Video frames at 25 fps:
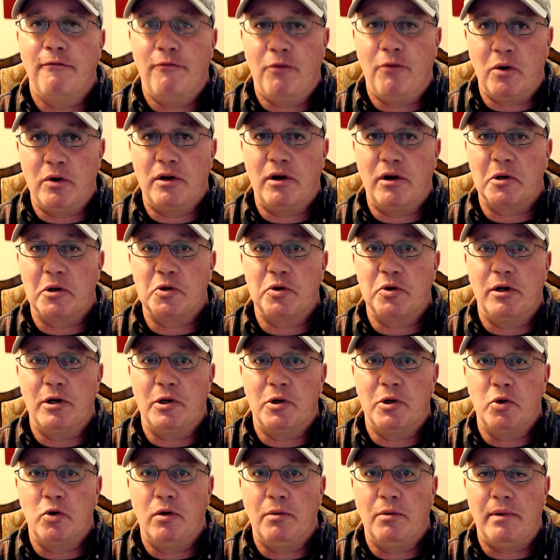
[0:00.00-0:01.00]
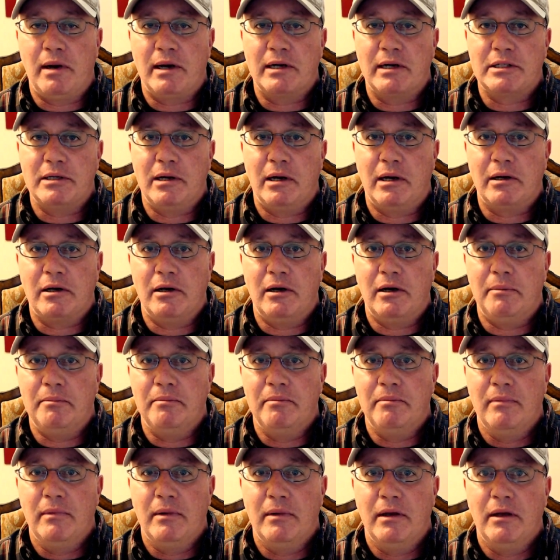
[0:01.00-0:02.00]
for dogtrainertoolbox.com.
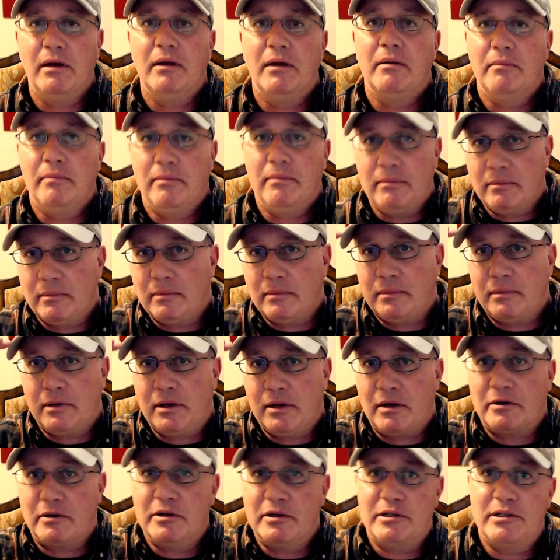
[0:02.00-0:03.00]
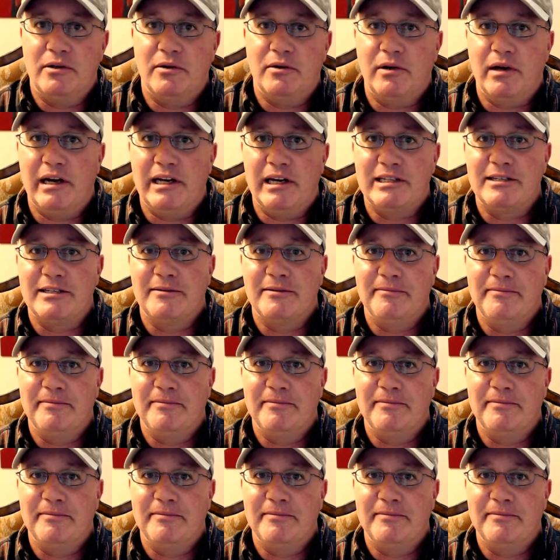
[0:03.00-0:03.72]
Talk to you soon, guys.